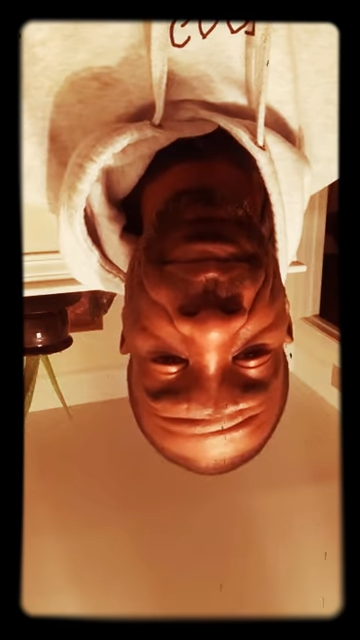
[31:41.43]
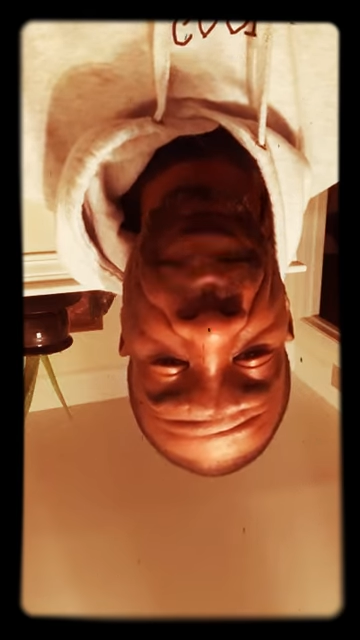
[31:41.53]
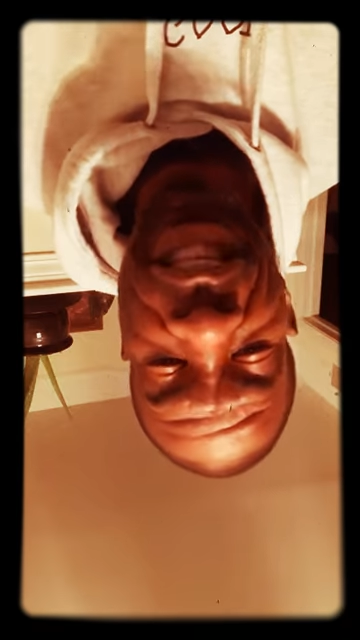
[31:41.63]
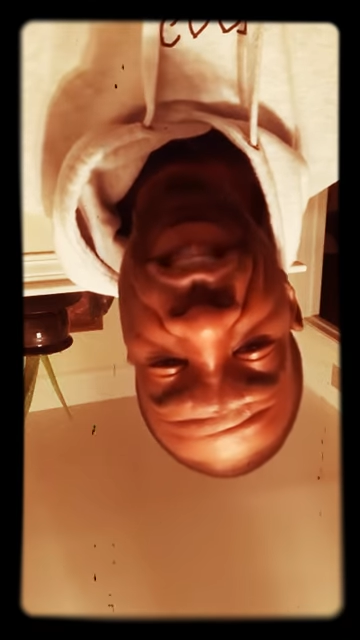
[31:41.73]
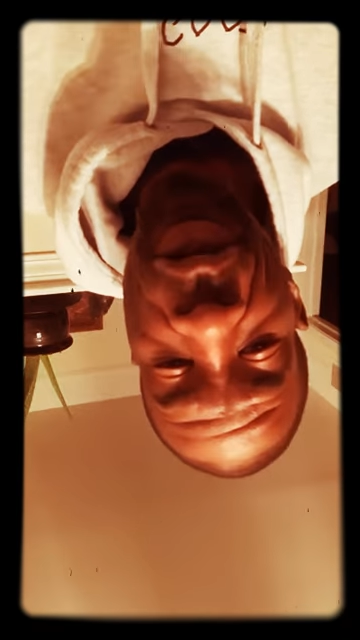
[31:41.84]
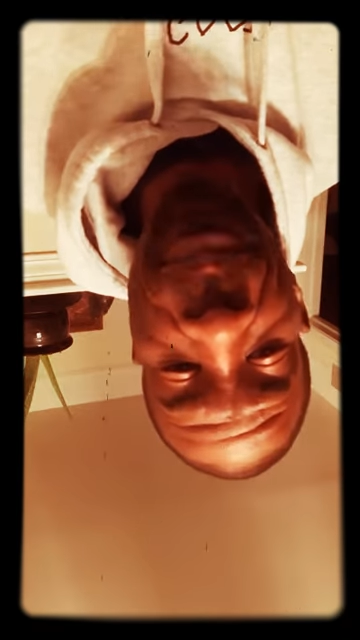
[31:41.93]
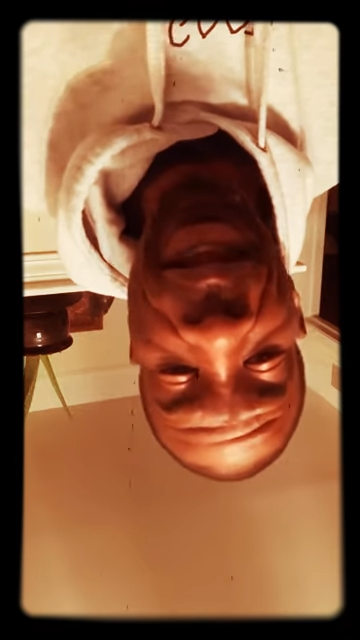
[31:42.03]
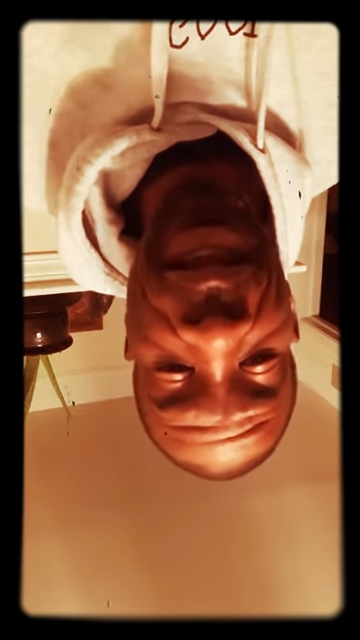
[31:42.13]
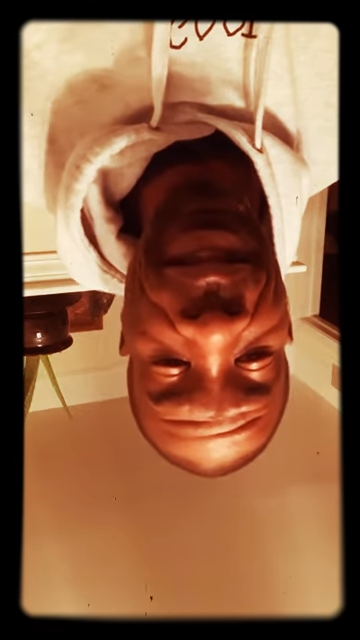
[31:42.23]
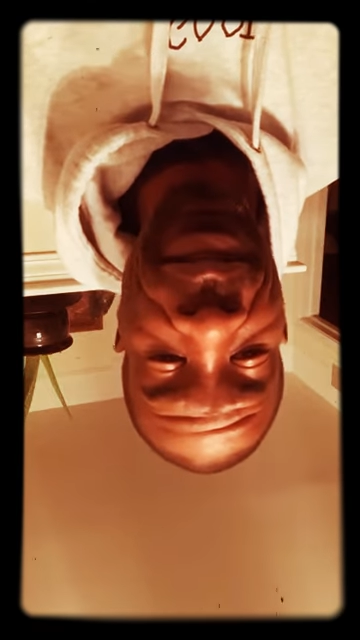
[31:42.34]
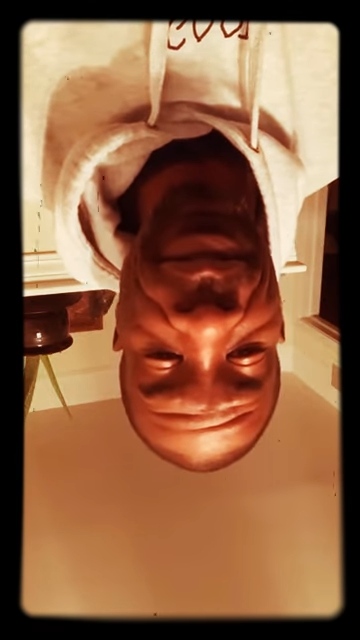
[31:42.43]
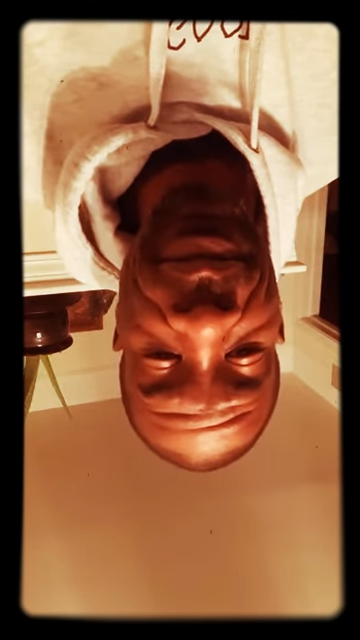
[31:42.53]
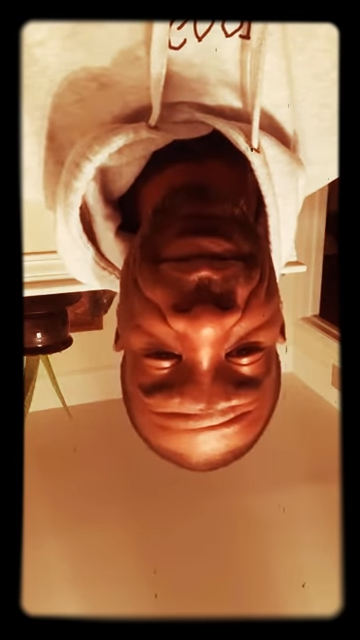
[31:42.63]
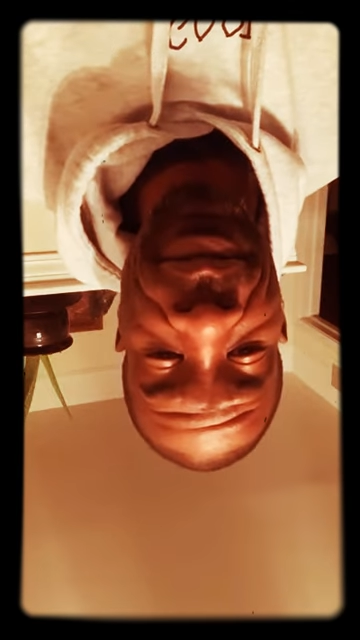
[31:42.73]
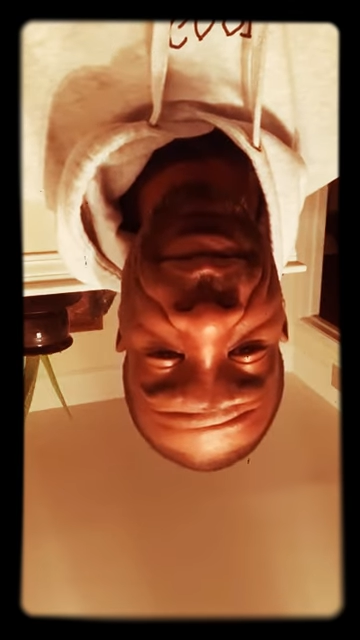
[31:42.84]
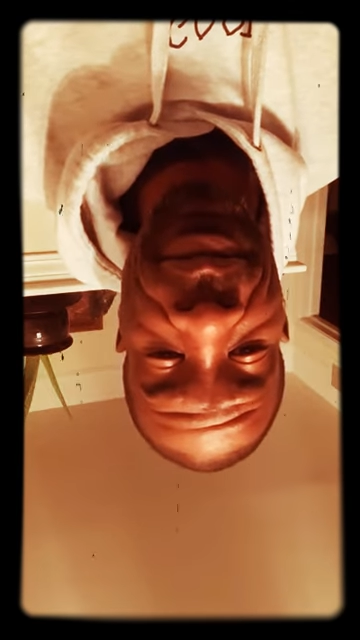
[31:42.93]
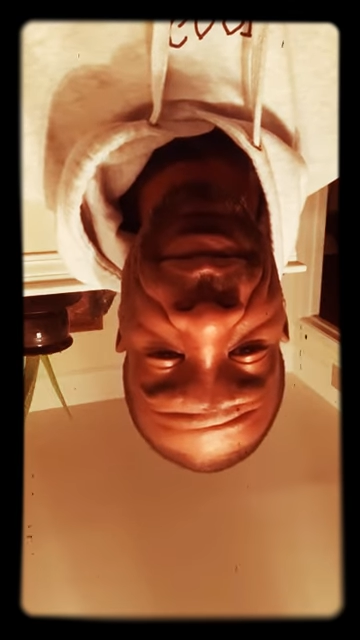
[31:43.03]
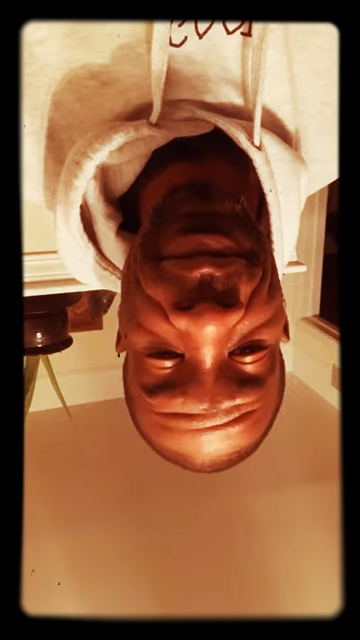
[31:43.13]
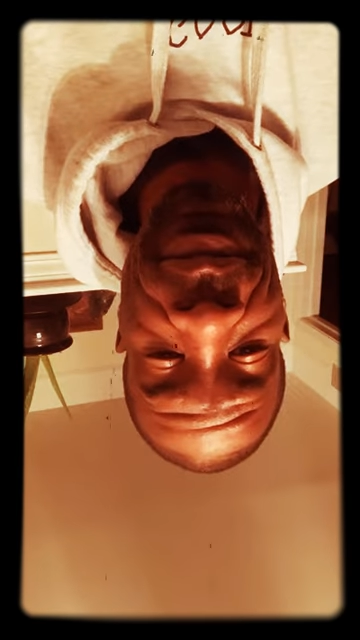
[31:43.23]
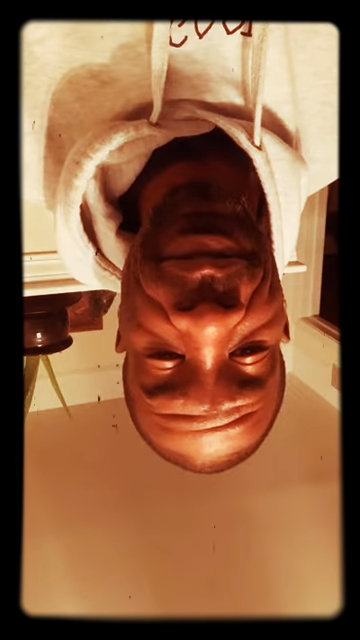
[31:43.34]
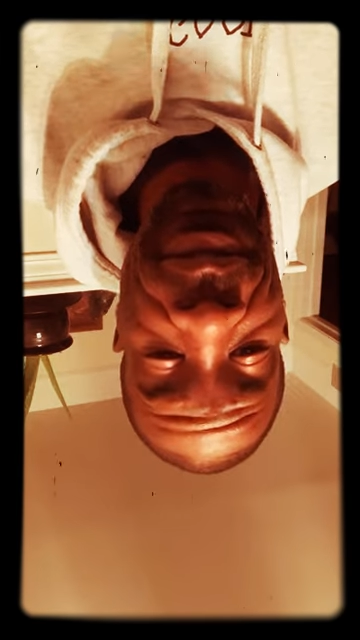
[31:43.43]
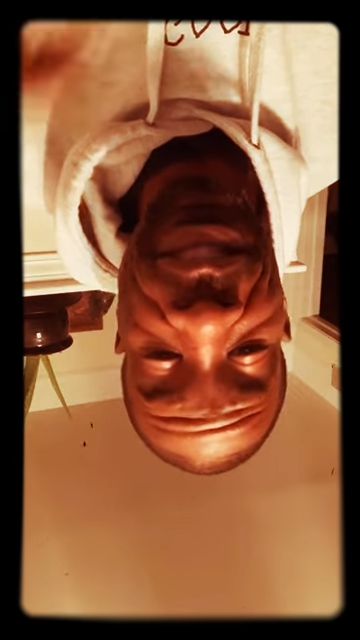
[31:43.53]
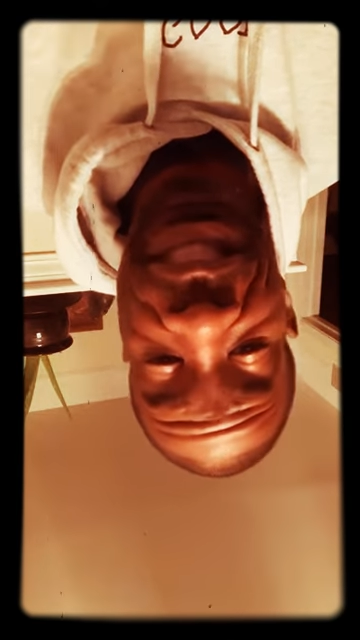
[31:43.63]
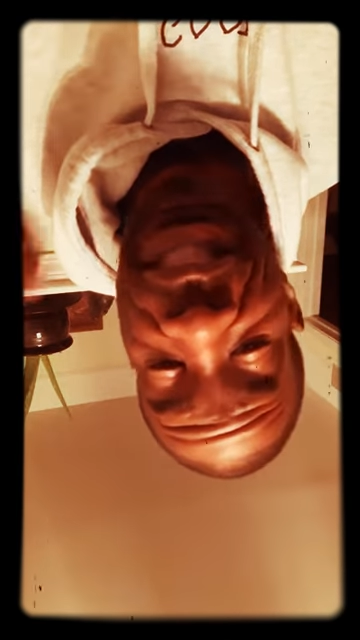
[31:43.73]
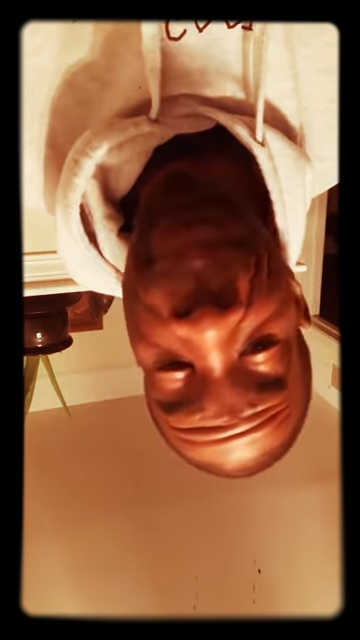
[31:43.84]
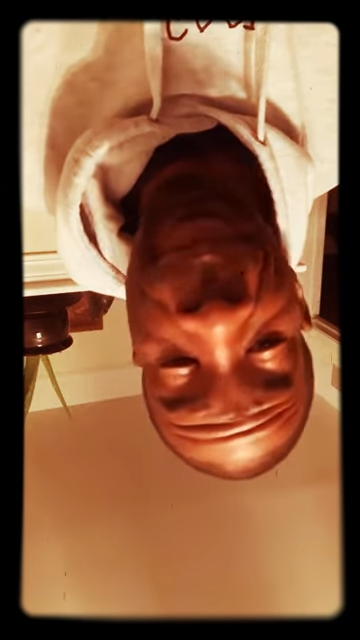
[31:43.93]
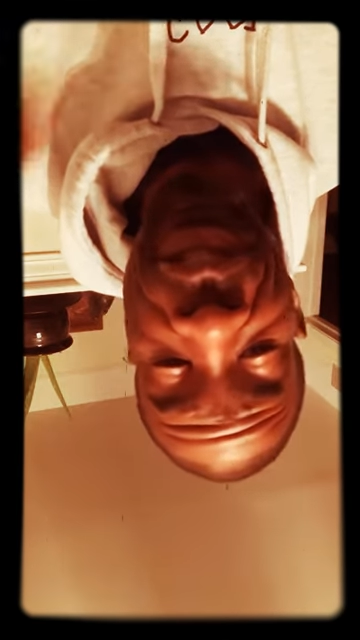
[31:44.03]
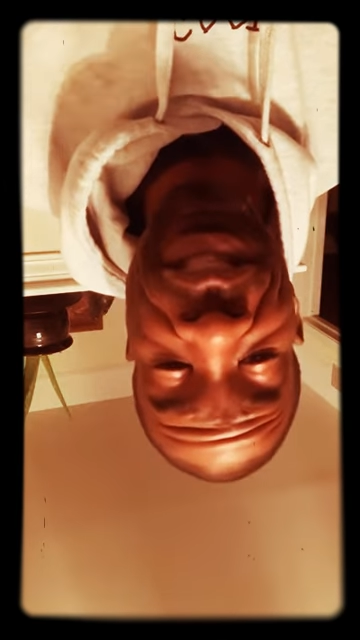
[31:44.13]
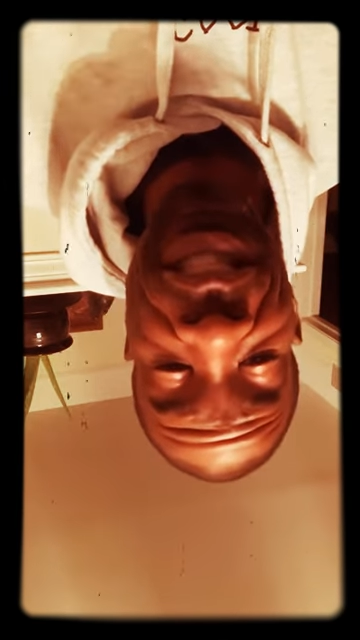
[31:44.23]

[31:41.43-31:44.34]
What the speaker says: in your mind? Does that person